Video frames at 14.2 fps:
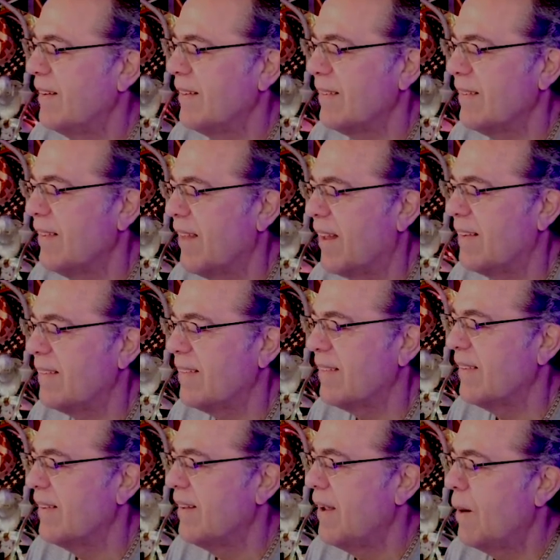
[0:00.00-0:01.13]
It's not as
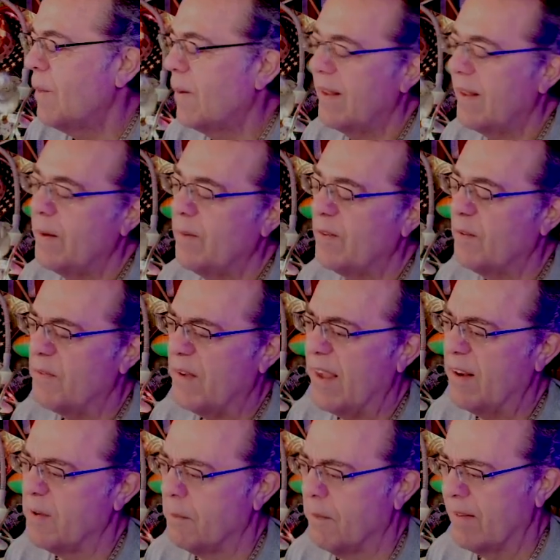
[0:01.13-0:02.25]
well. Anyways, the
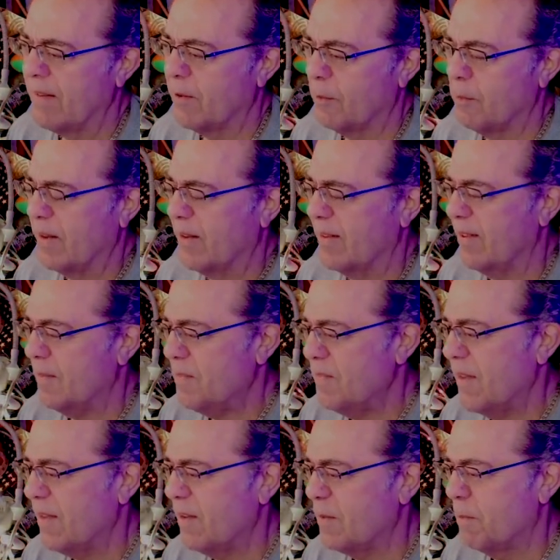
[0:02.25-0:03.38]
vacation rental bills.
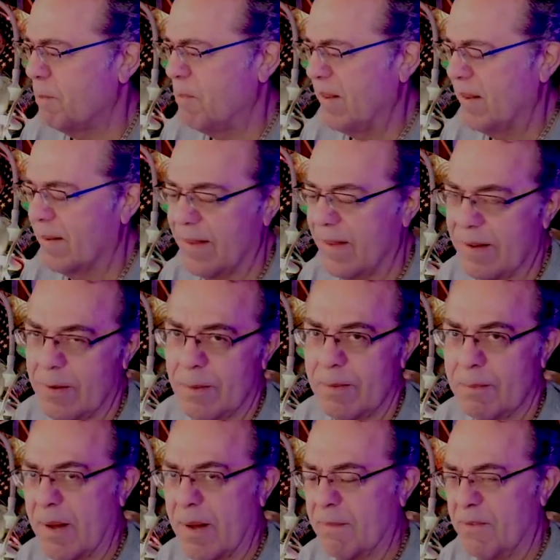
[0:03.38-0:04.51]
This bill that
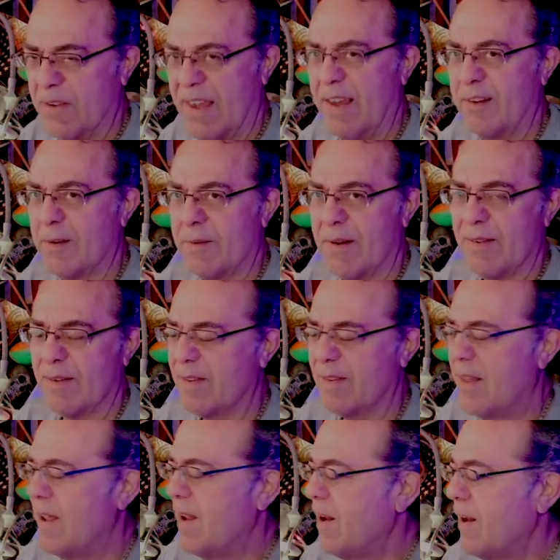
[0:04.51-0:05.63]
about vacation rentals
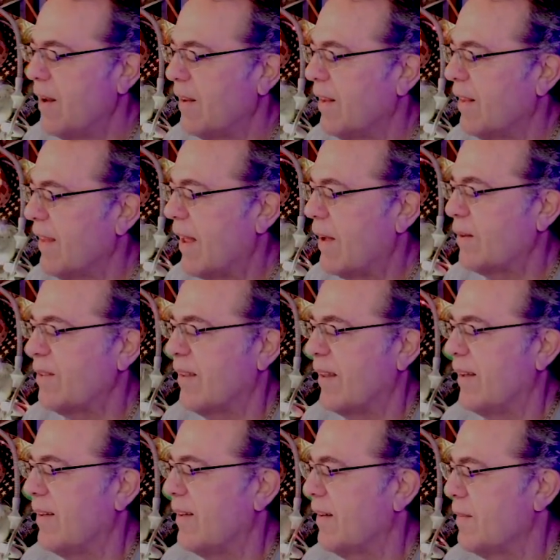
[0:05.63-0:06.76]
allows,
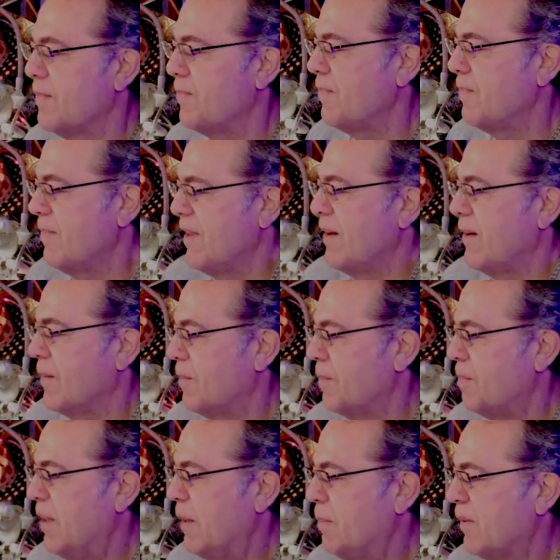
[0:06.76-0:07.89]
like, you know,
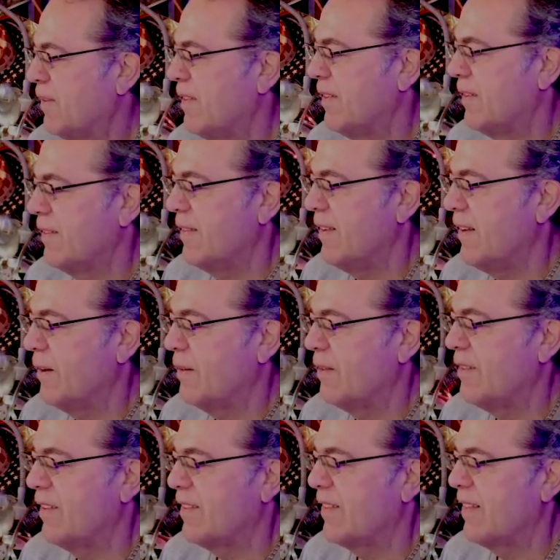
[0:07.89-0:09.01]
people to, you know,
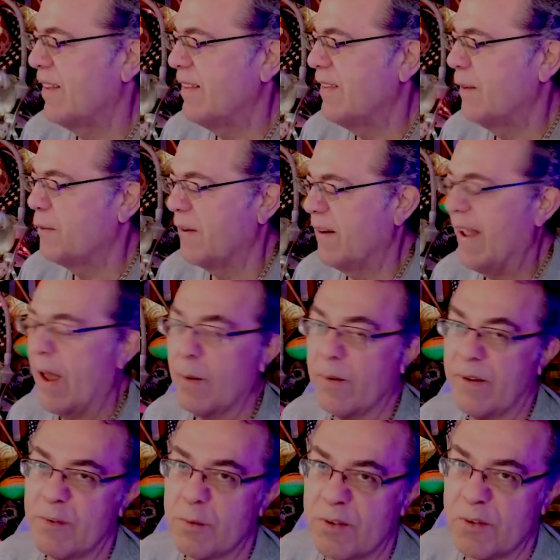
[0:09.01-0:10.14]
just the different
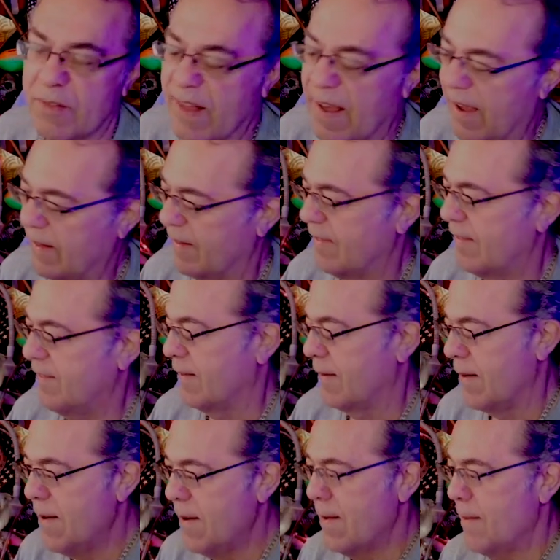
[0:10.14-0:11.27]
counties, which are the islands, to
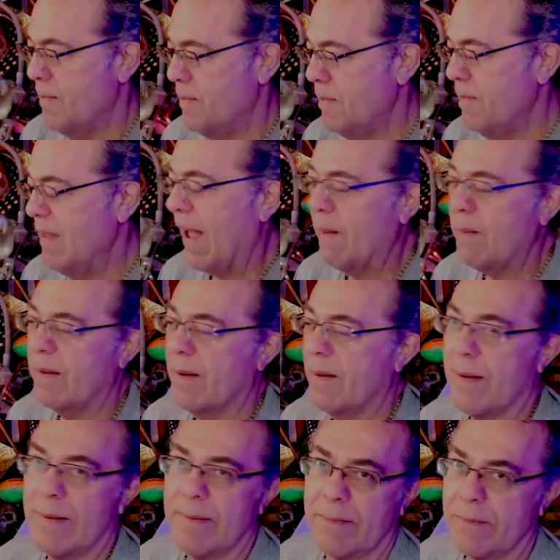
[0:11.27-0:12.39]

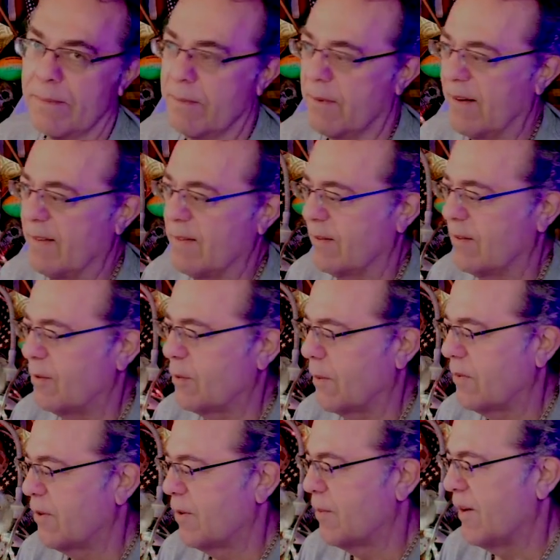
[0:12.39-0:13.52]
outlaw rentals,
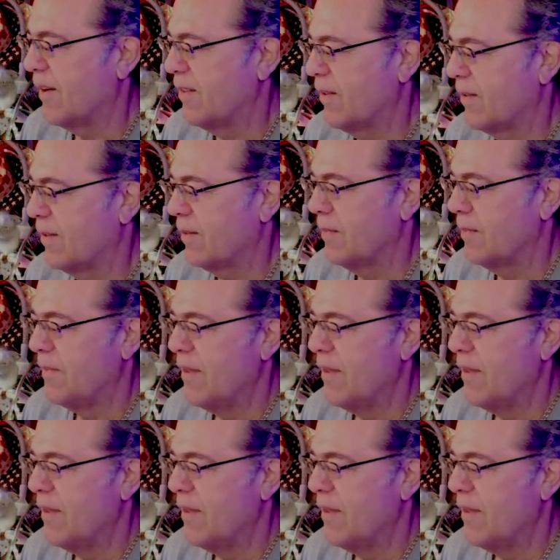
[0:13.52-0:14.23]
short-term rentals,